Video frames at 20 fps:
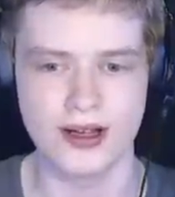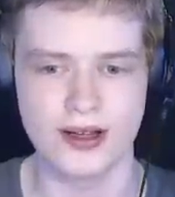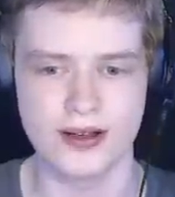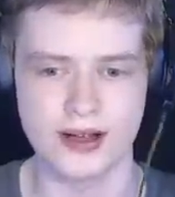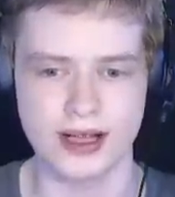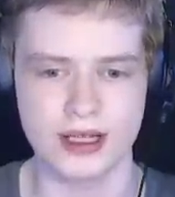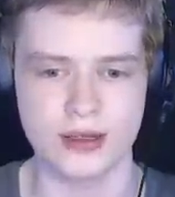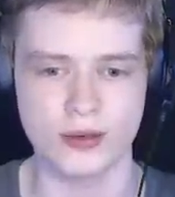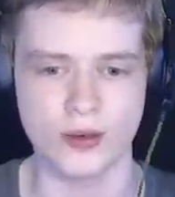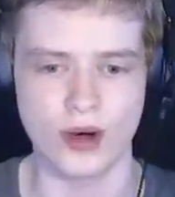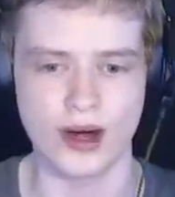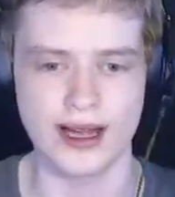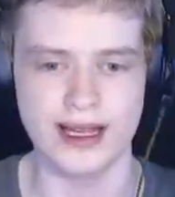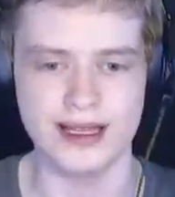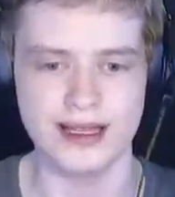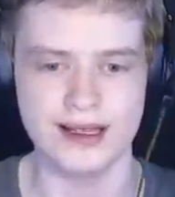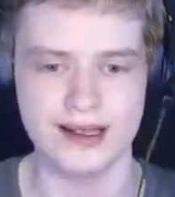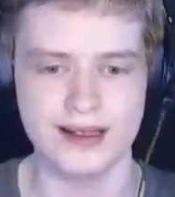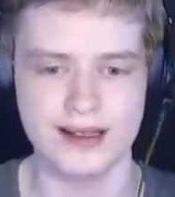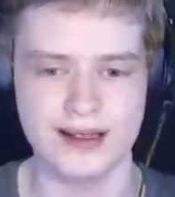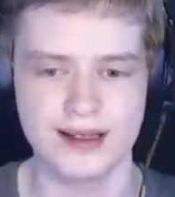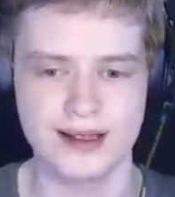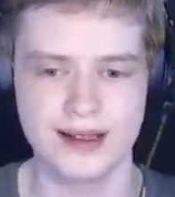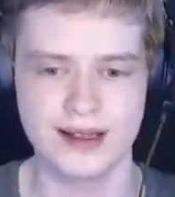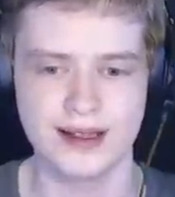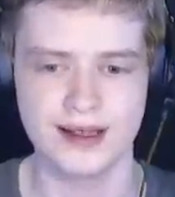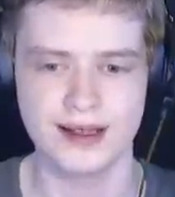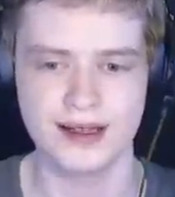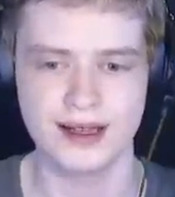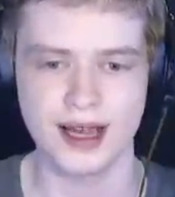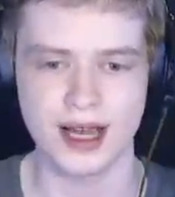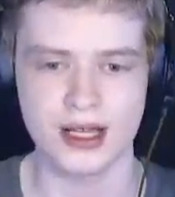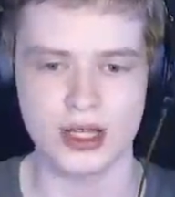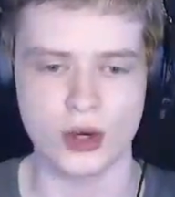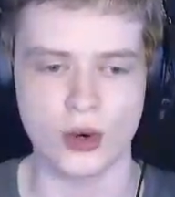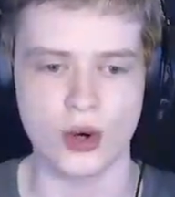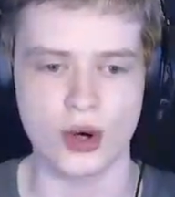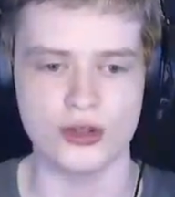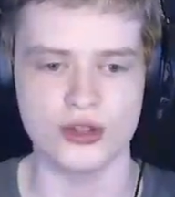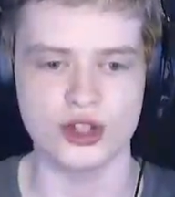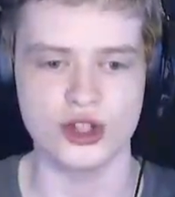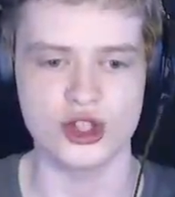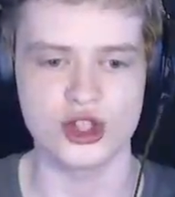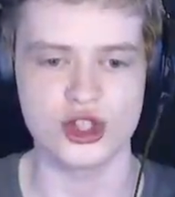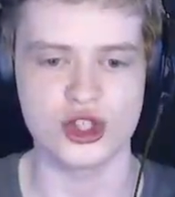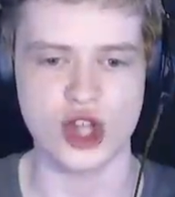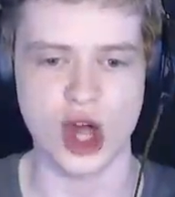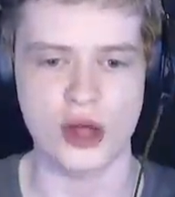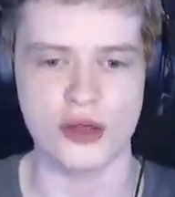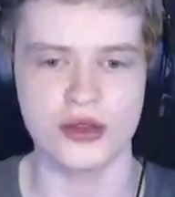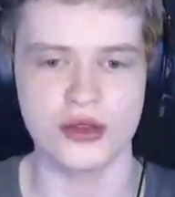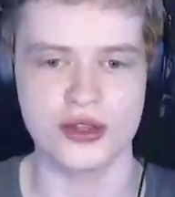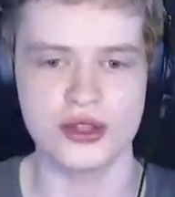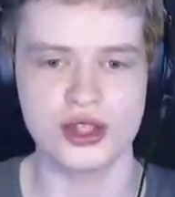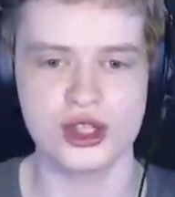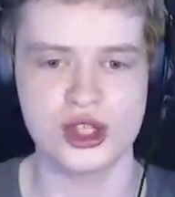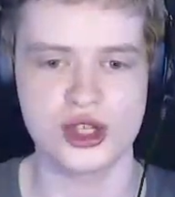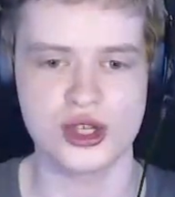Like what? I don't understand.